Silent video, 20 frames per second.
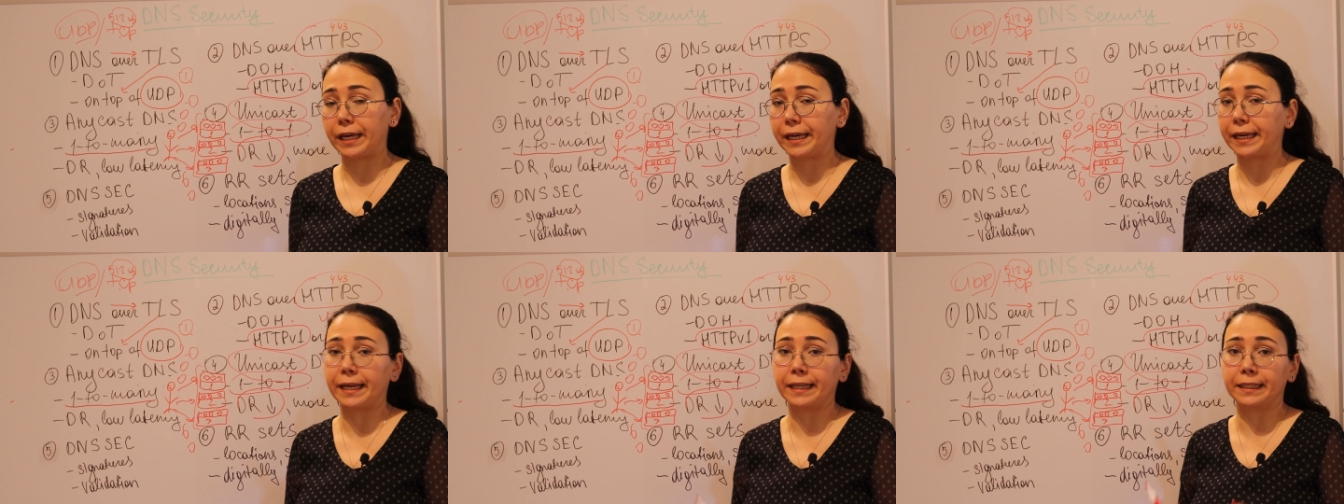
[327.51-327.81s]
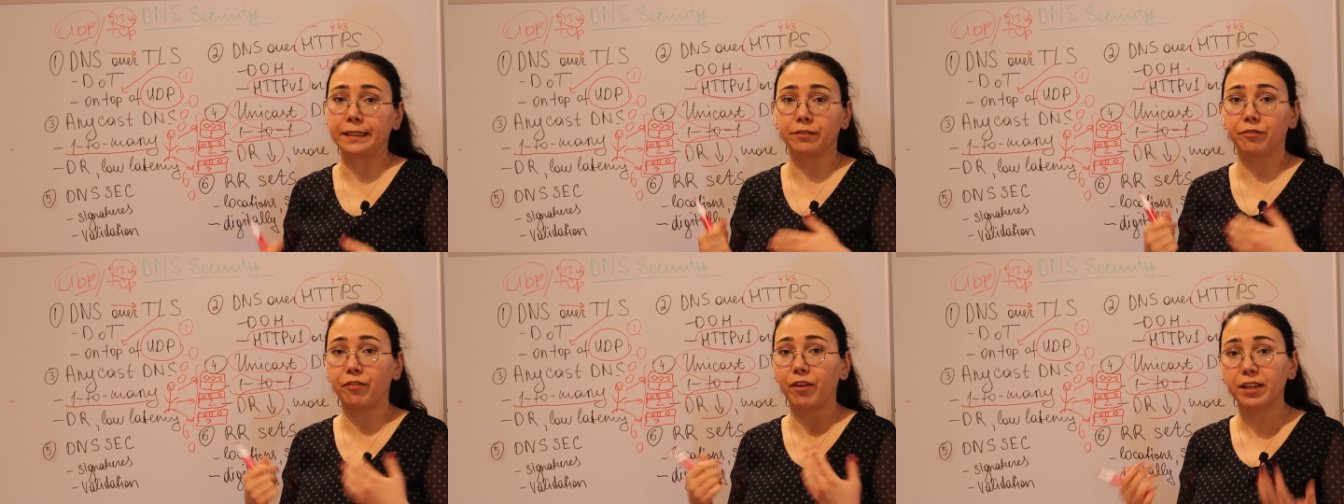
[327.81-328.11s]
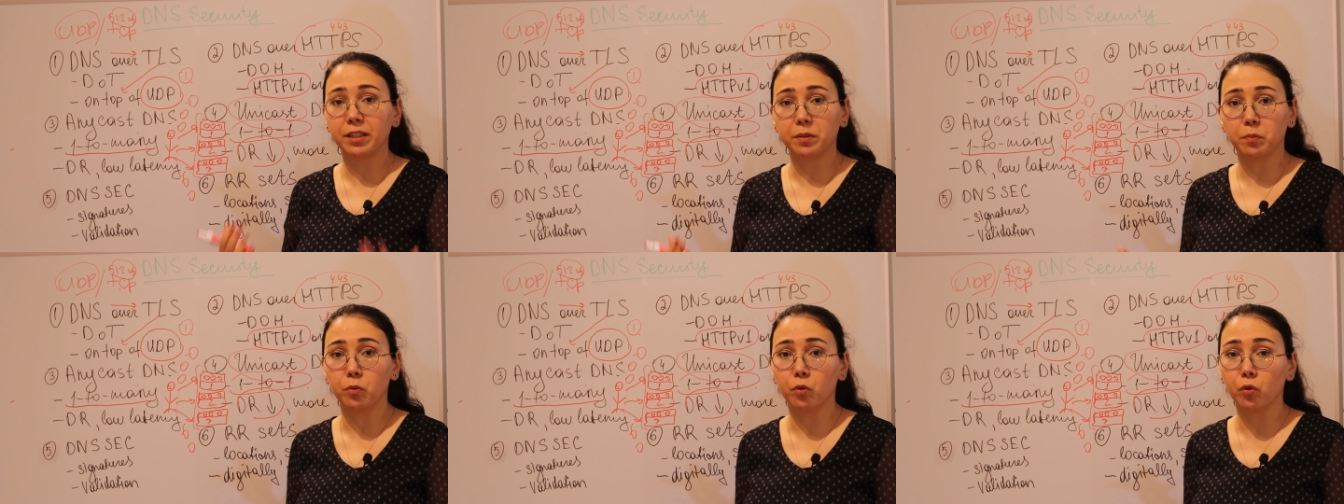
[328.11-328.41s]
against
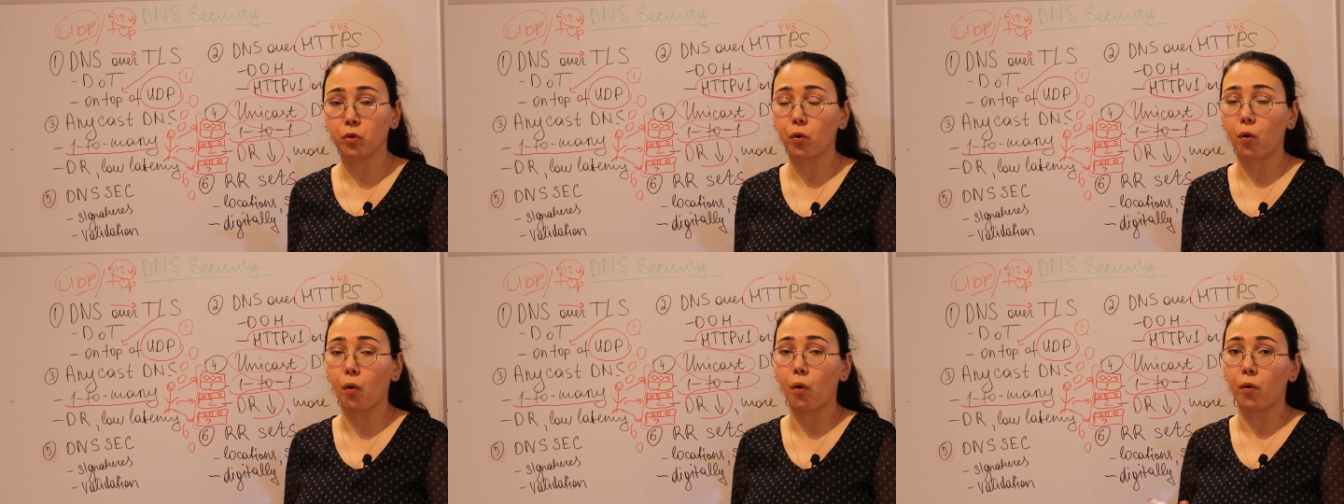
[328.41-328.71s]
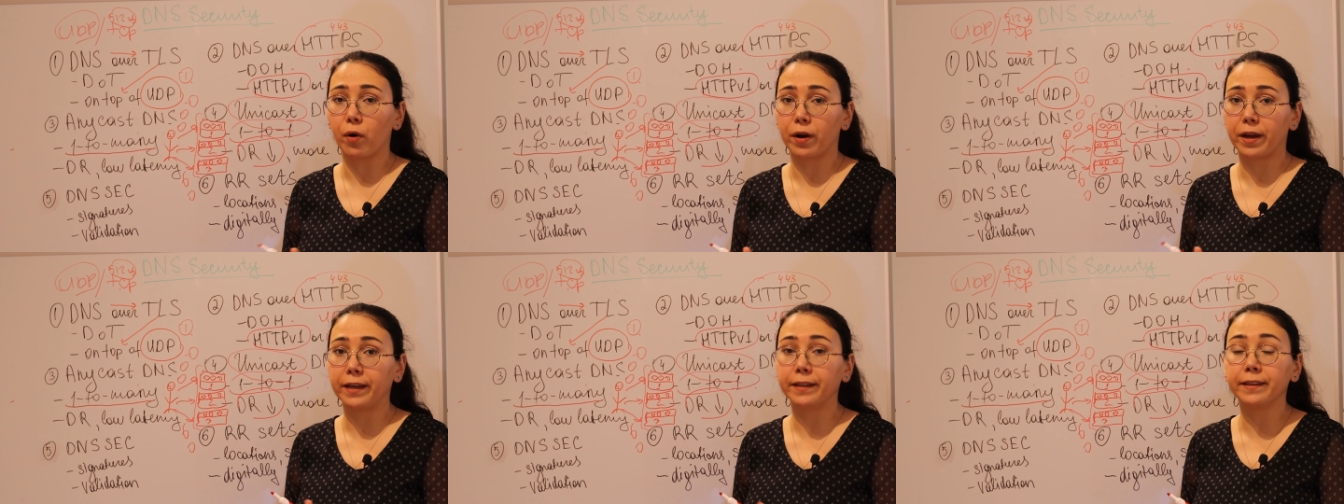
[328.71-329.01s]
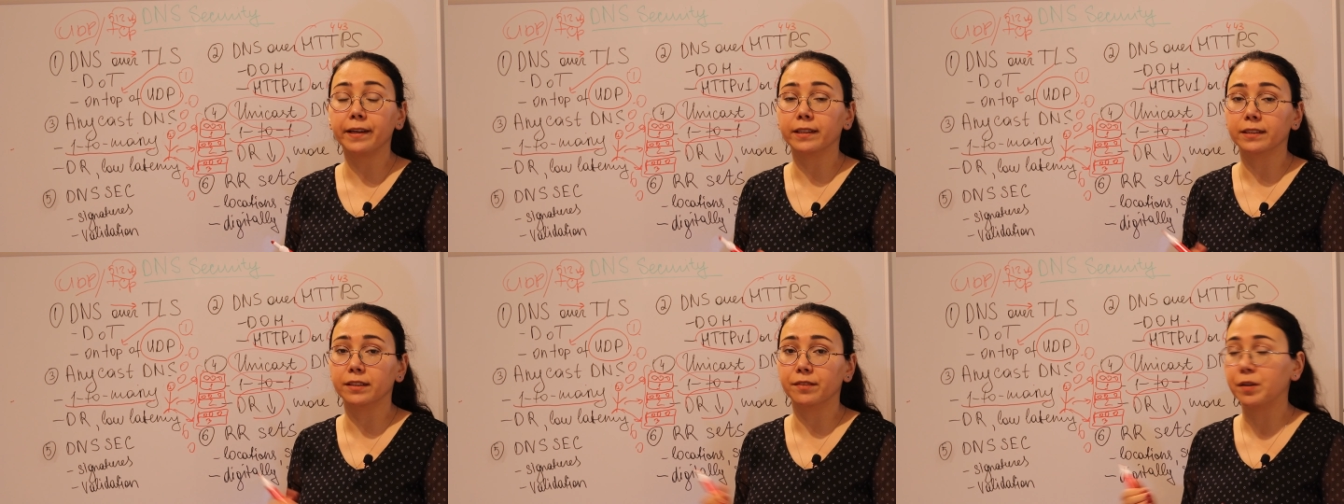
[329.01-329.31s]
Facebook, or
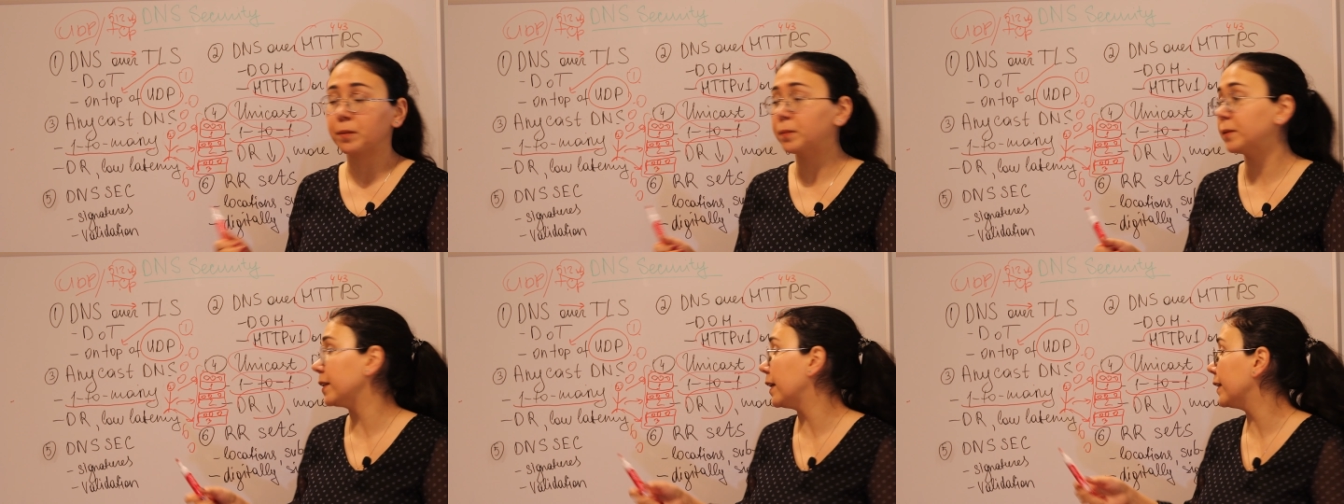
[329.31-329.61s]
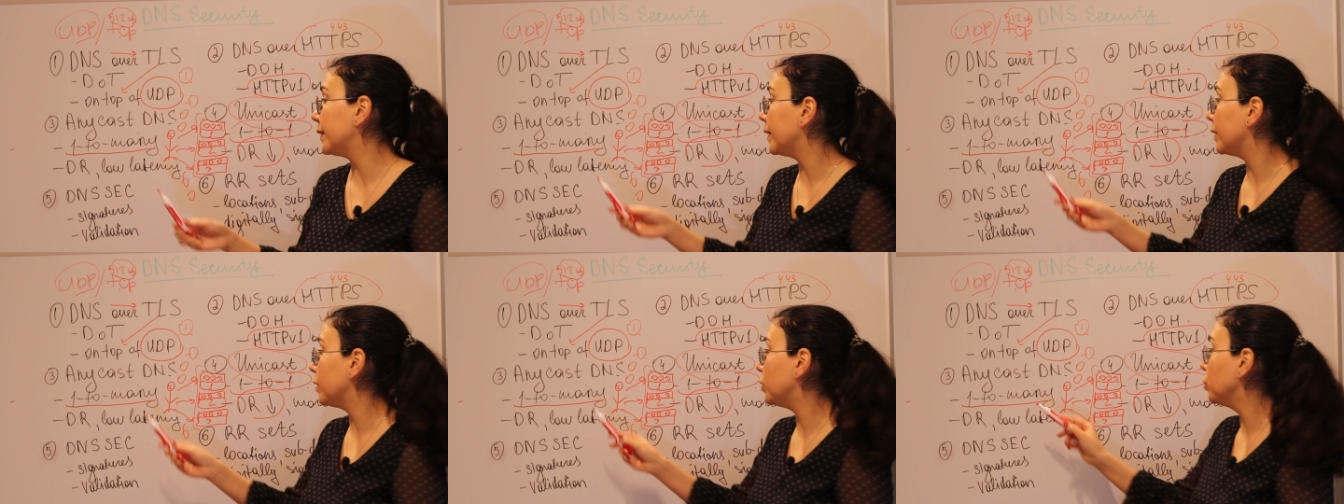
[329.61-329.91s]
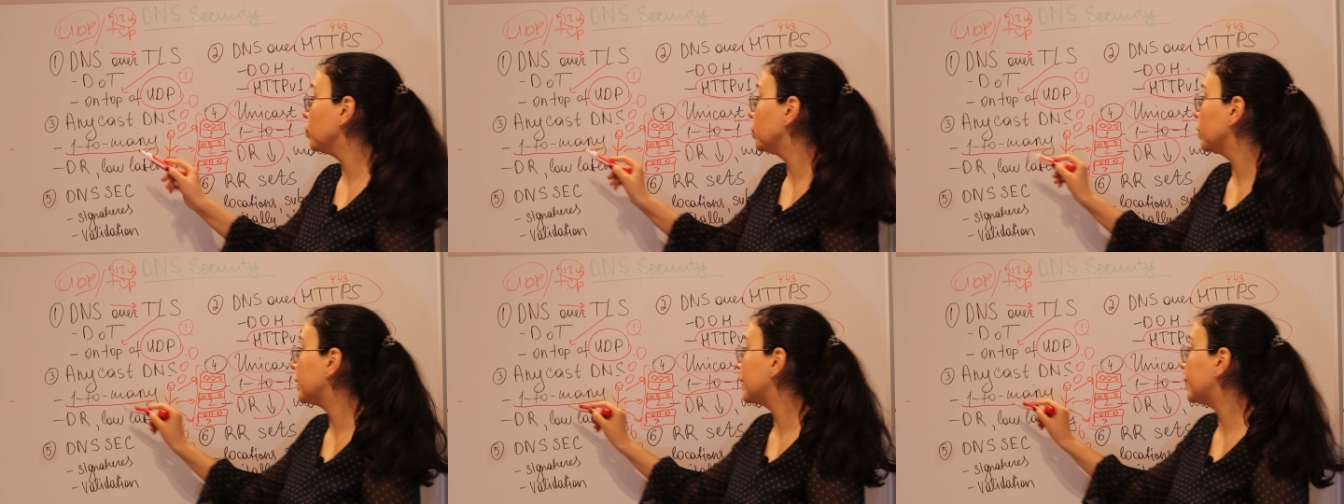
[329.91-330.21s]
any other website that
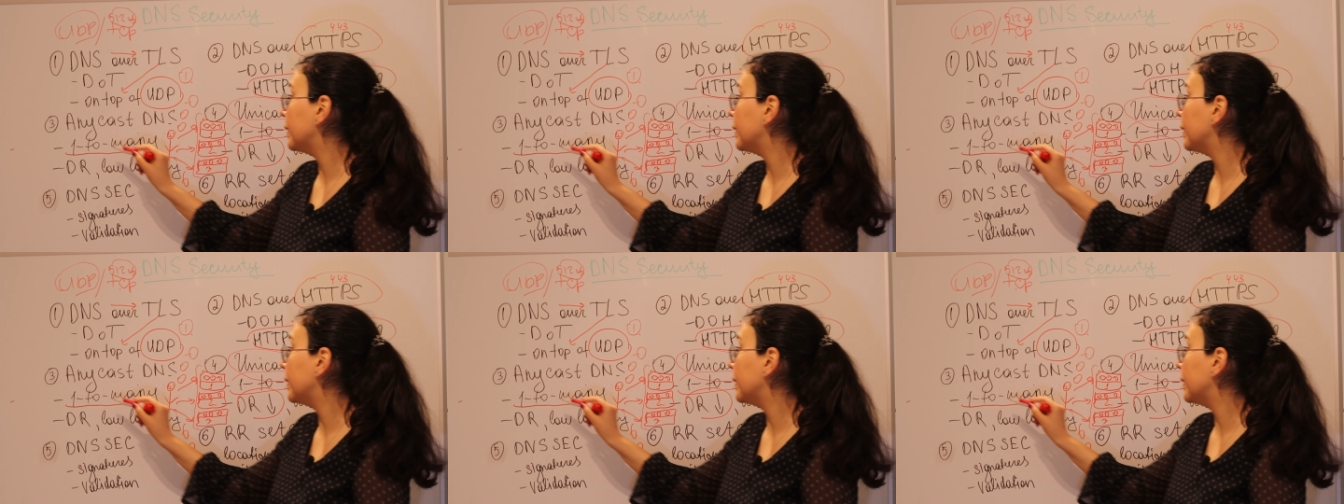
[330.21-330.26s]
uses